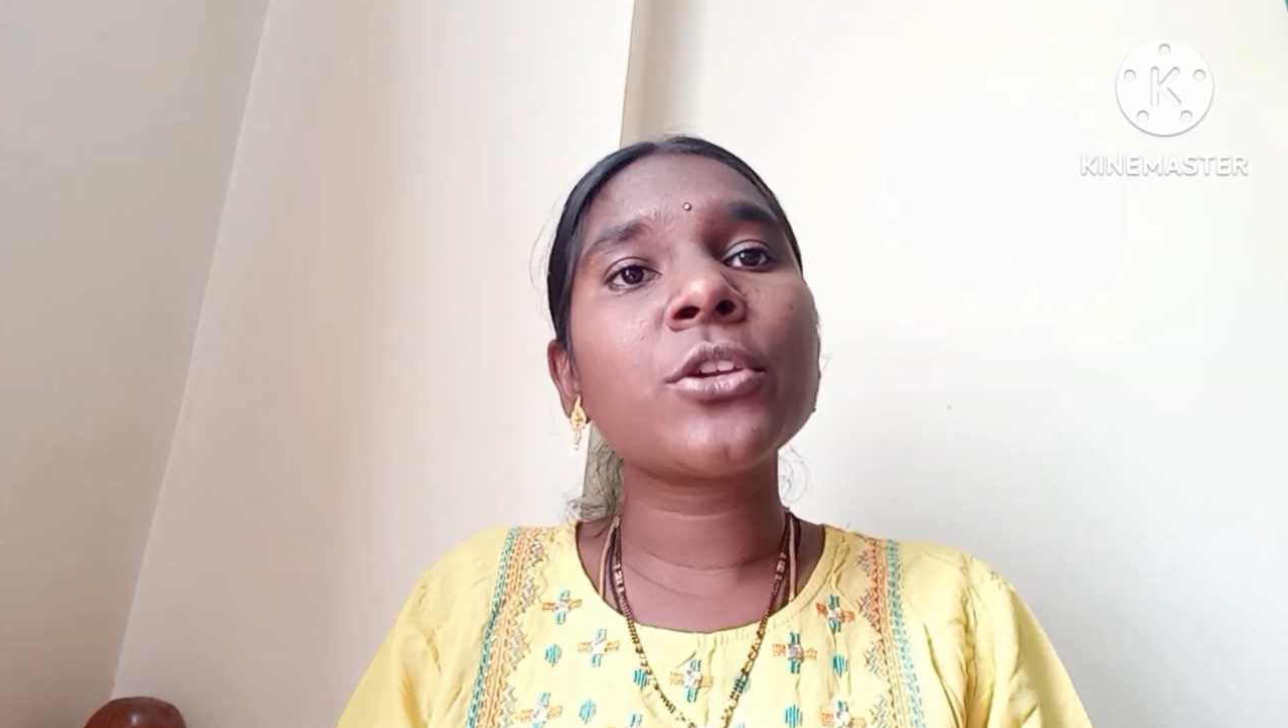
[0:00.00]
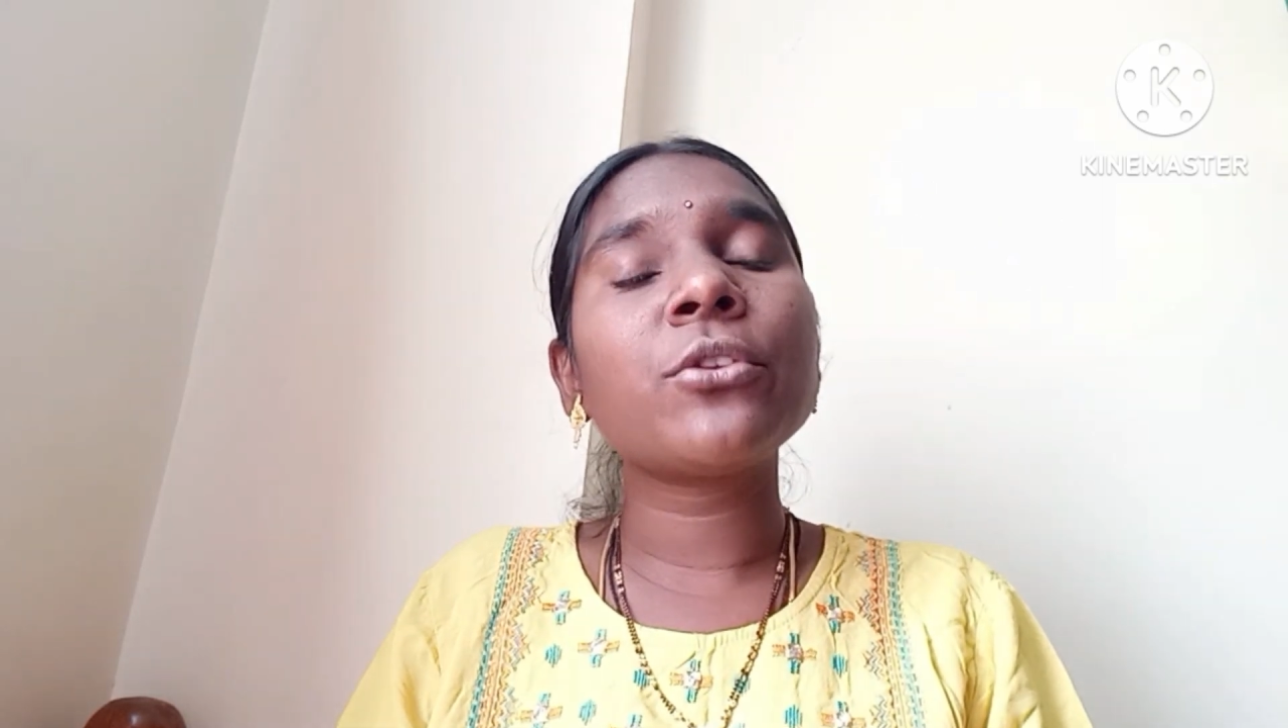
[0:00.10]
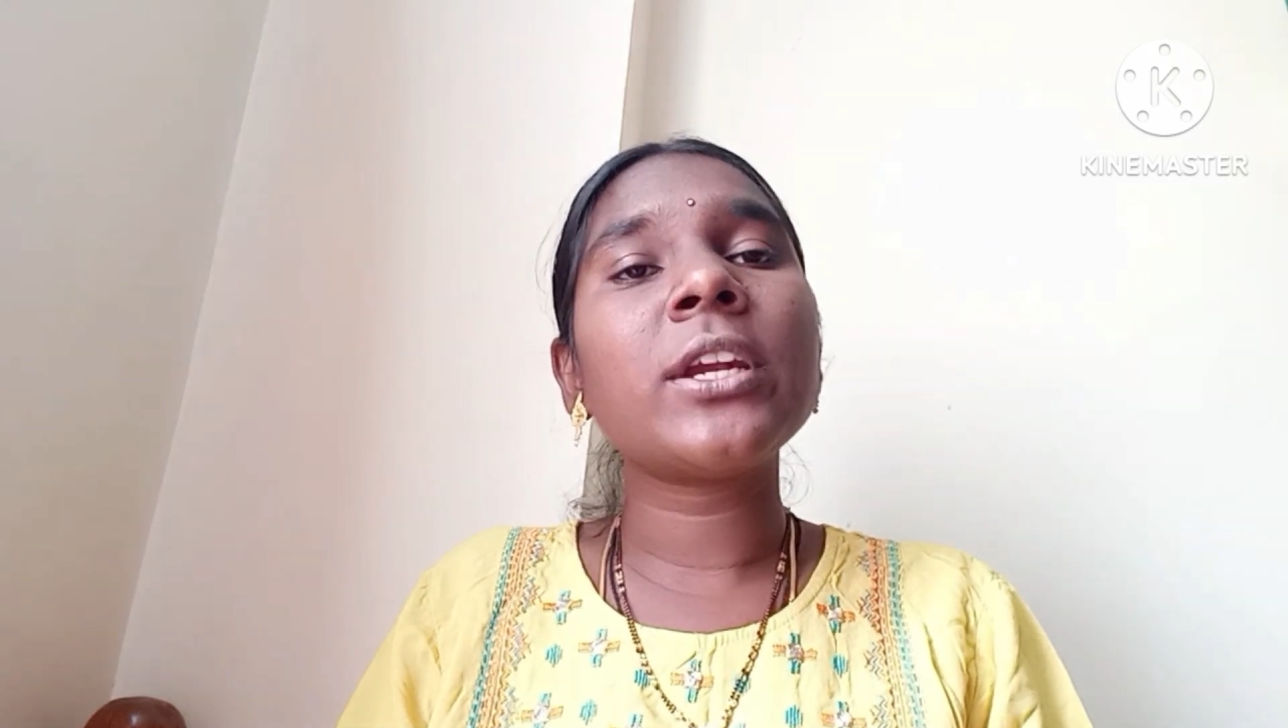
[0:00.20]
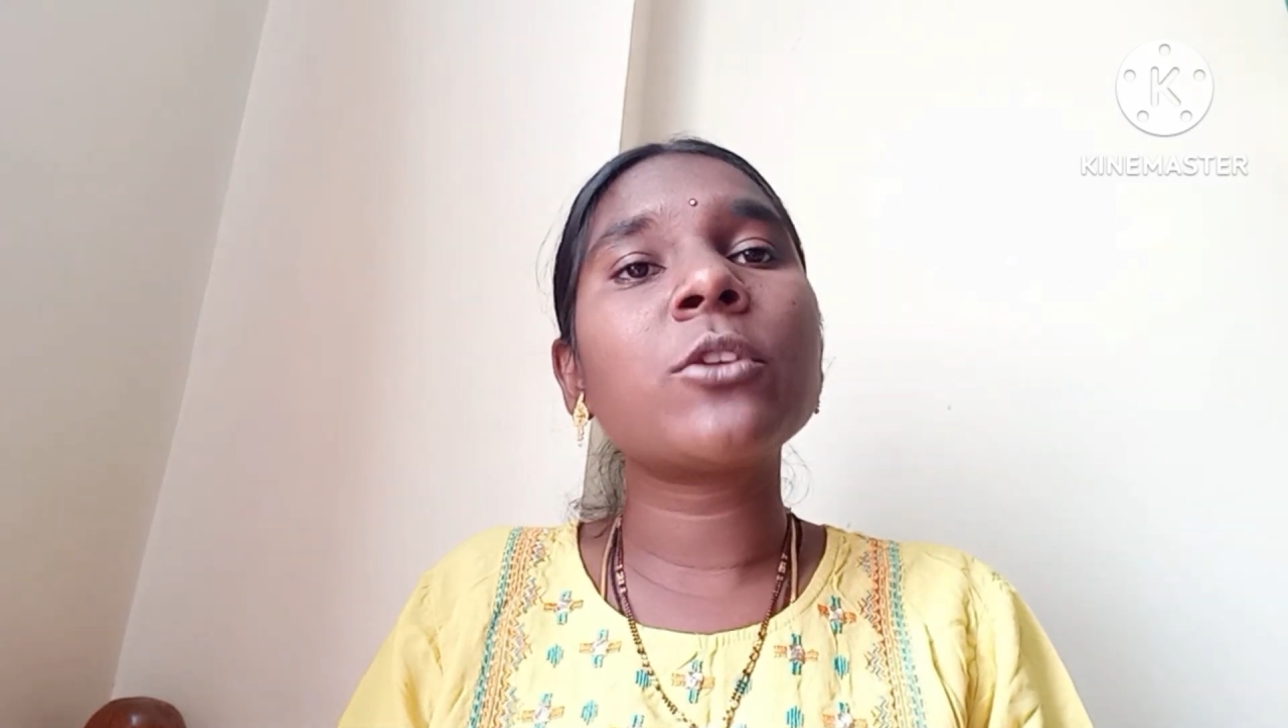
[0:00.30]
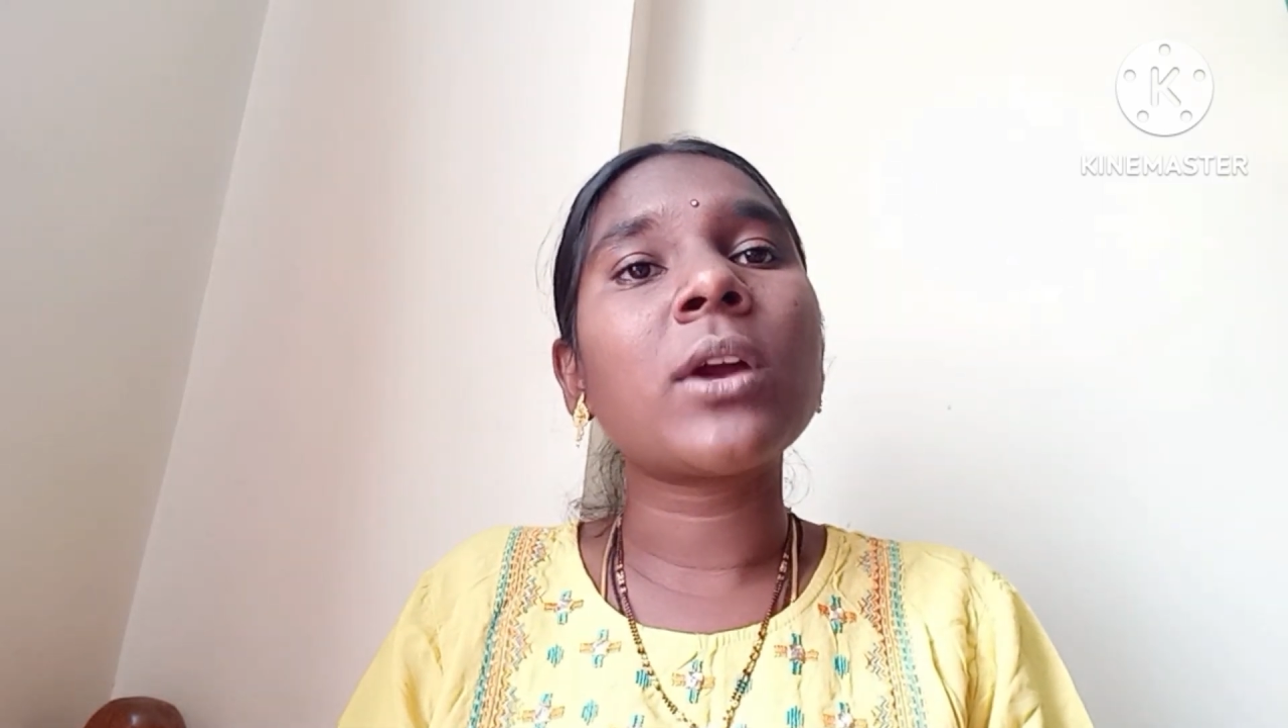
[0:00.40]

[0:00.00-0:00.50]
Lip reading: you need to